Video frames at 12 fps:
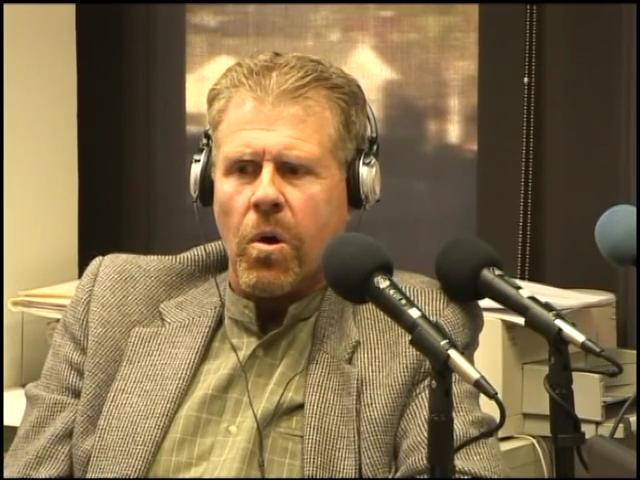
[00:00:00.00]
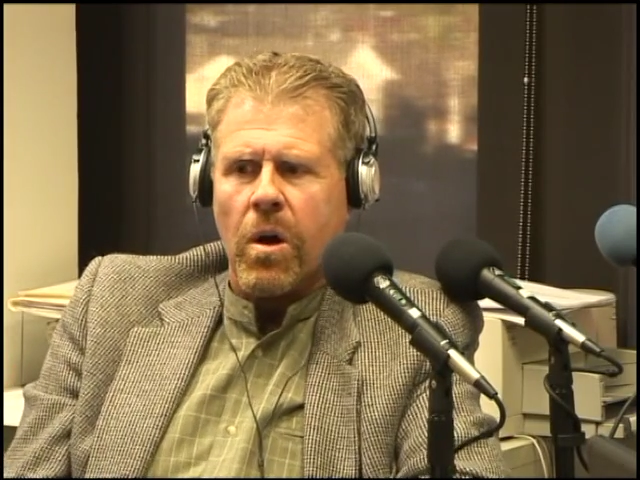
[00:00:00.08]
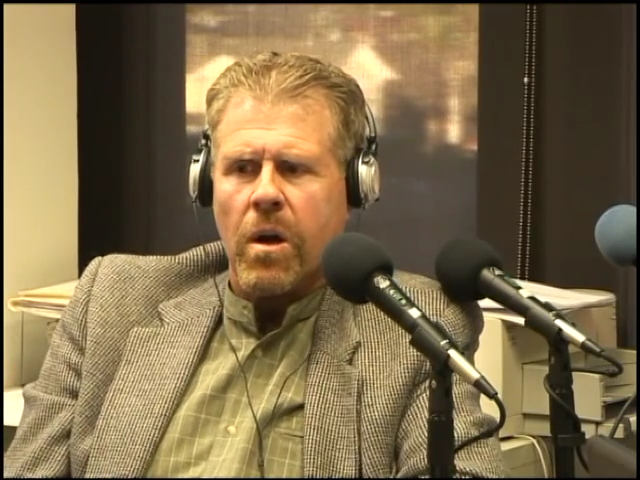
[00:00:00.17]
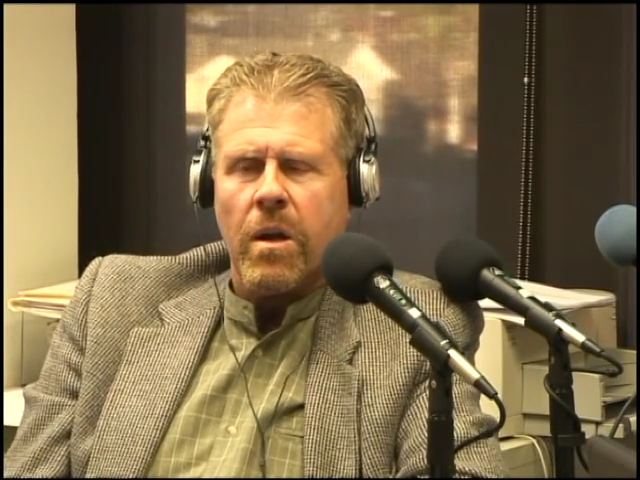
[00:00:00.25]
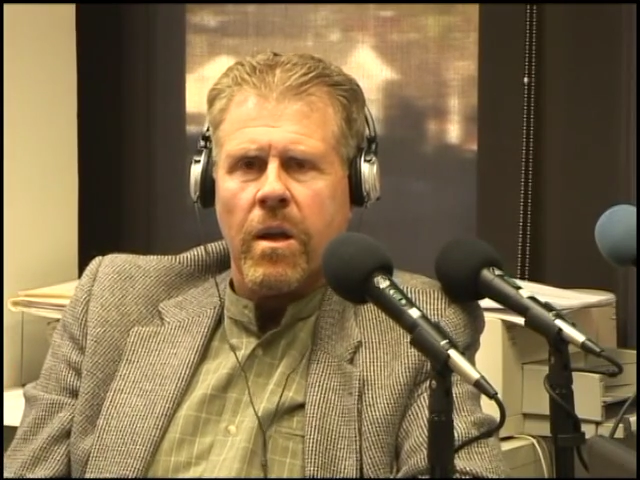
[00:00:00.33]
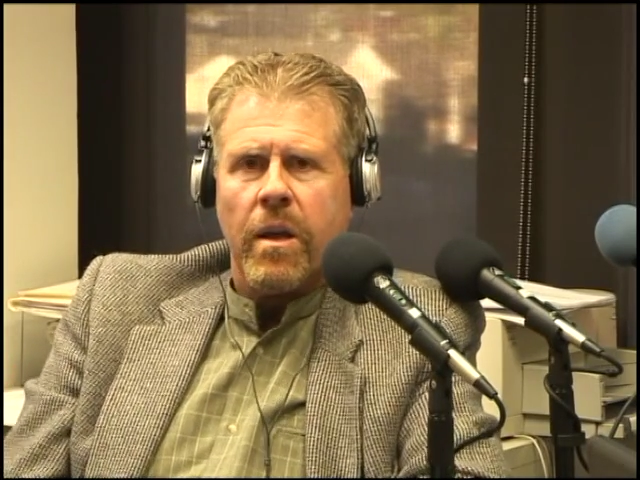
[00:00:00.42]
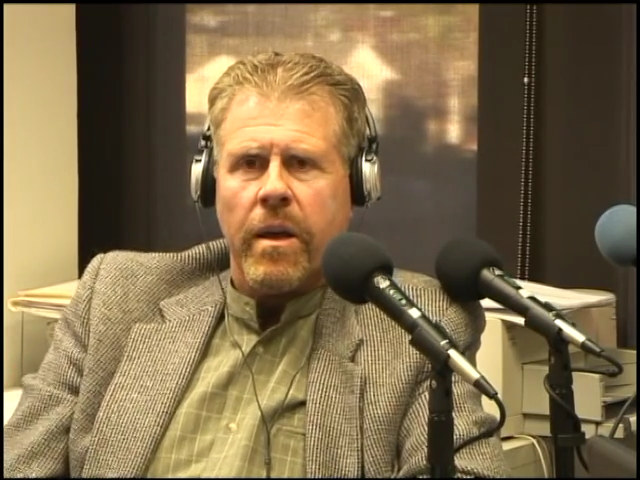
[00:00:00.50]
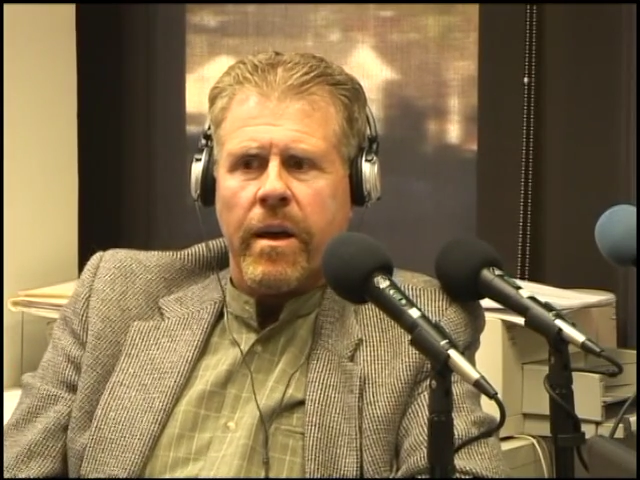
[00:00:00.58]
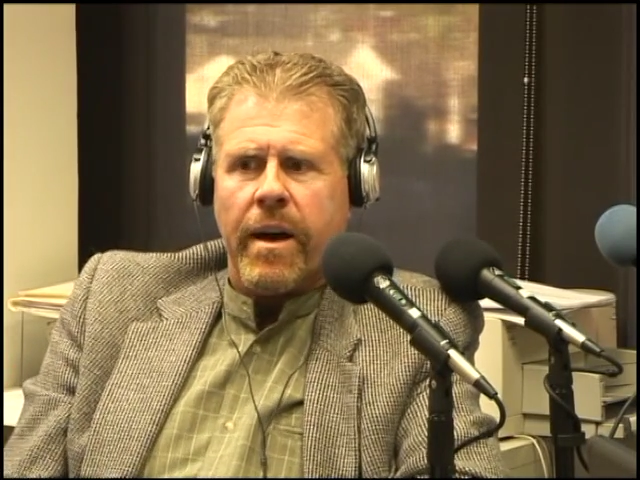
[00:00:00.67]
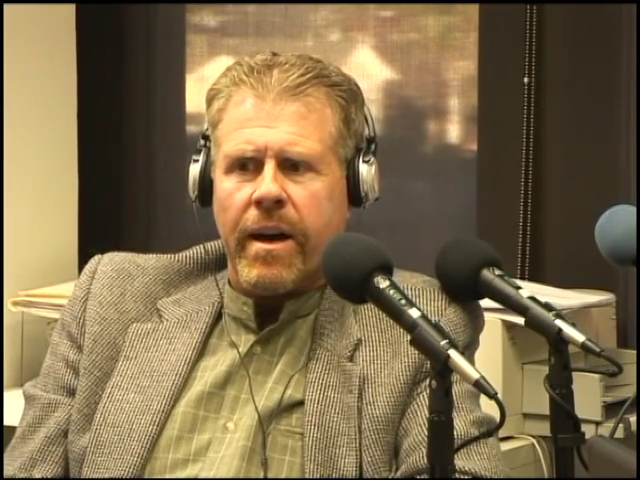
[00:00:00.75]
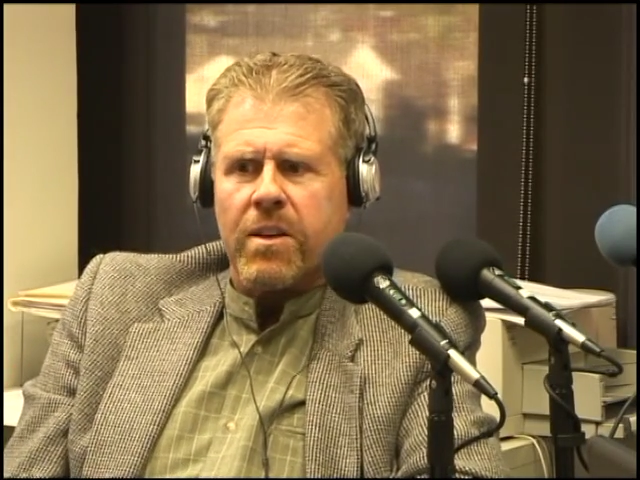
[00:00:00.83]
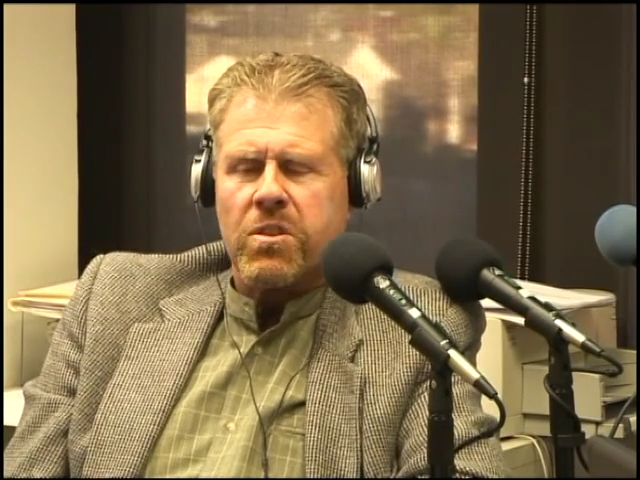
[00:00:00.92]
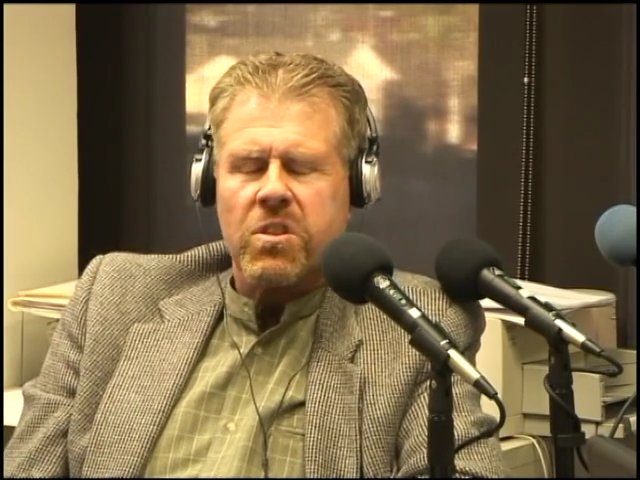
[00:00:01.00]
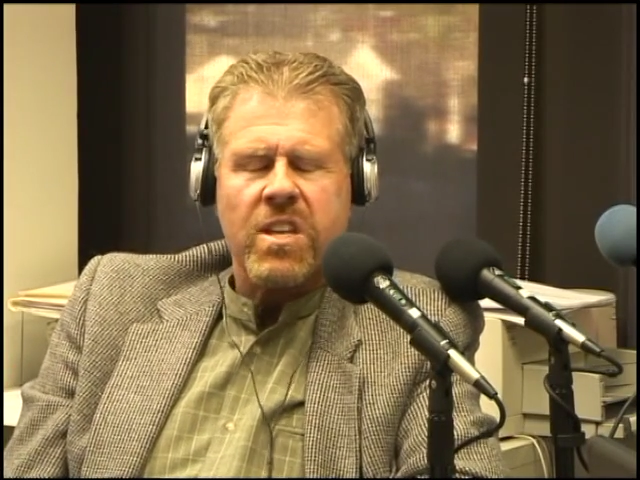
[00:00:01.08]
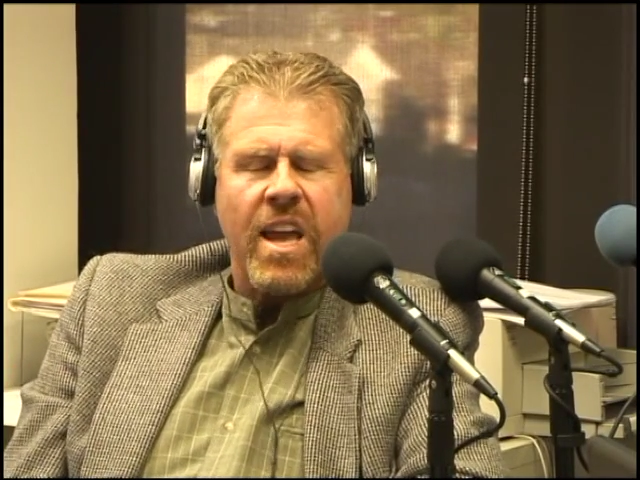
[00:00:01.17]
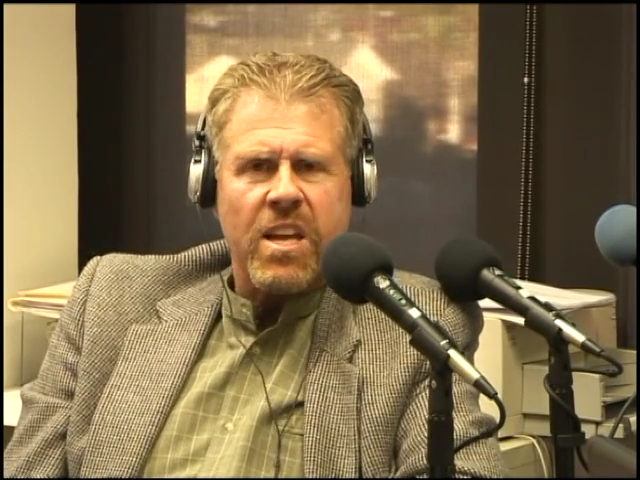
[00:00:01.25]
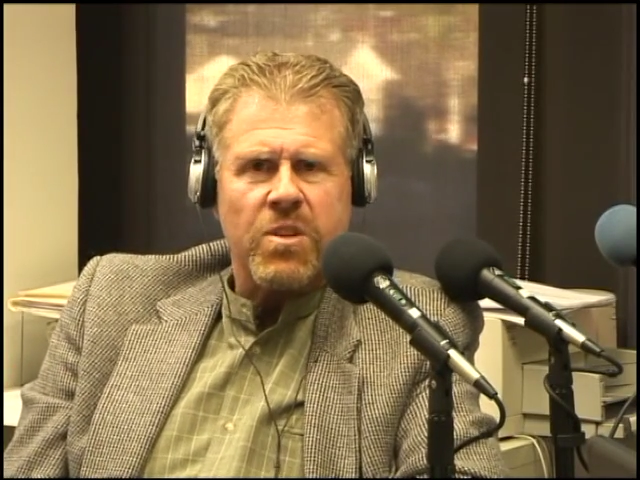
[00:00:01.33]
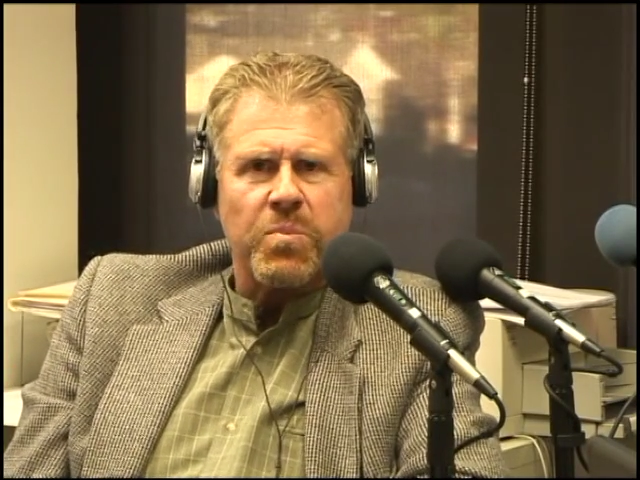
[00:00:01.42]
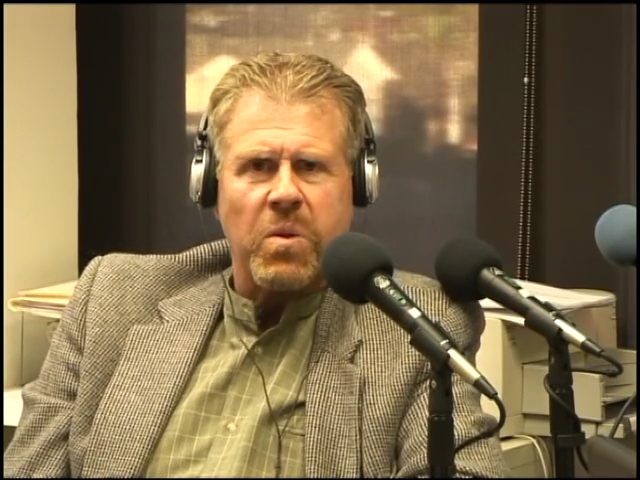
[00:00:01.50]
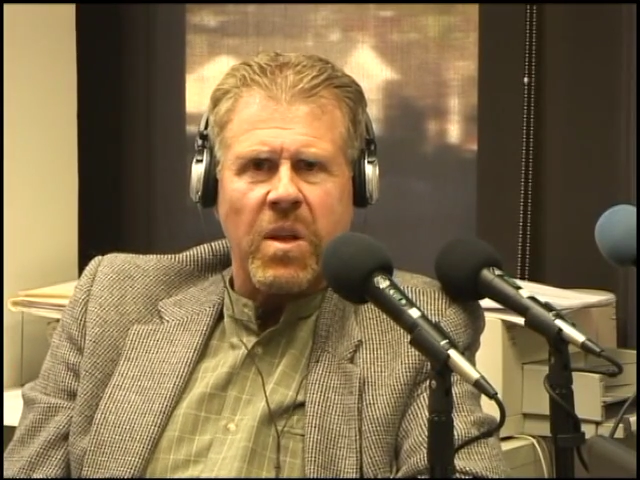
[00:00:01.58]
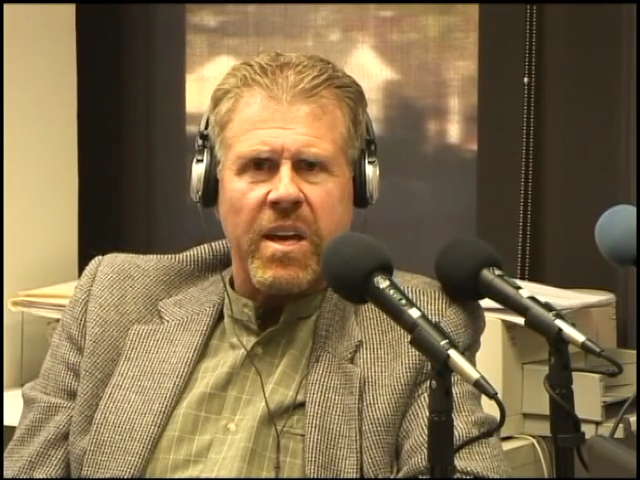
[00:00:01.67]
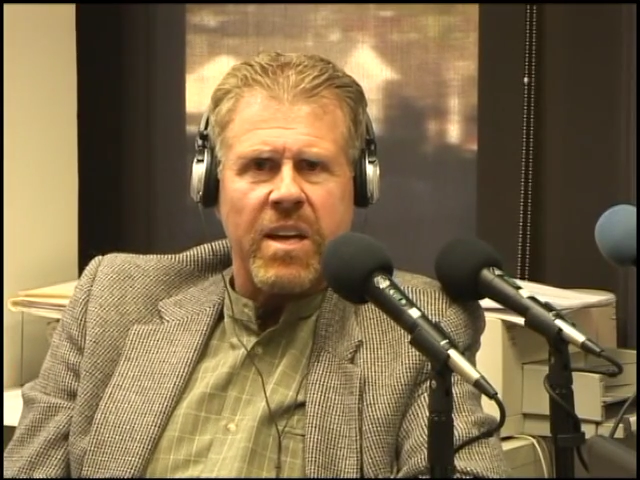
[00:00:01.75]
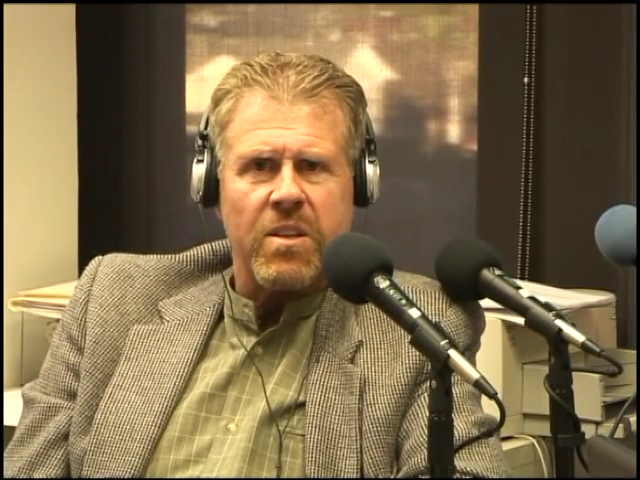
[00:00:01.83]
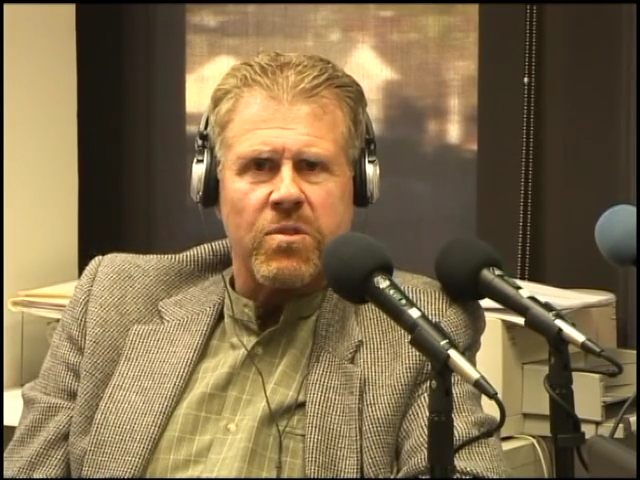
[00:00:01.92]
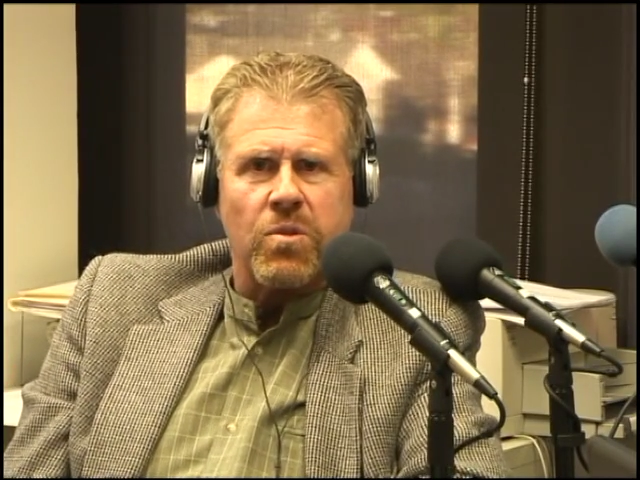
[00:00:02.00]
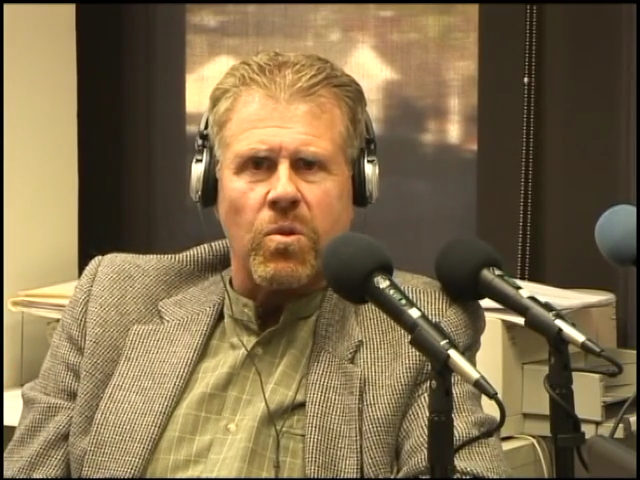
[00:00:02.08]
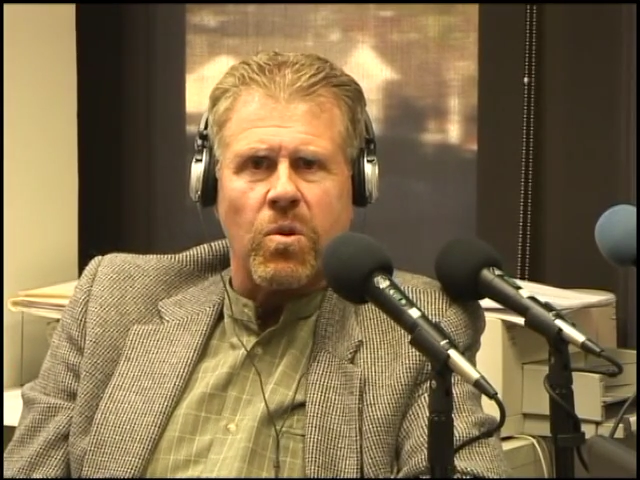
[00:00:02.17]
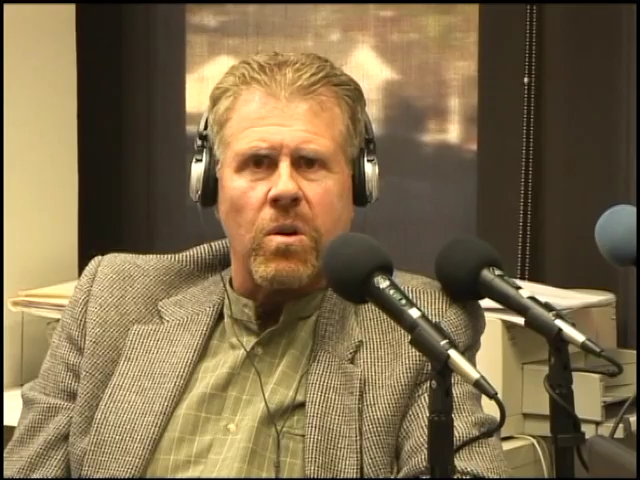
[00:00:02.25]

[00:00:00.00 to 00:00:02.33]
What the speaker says: or stage plays,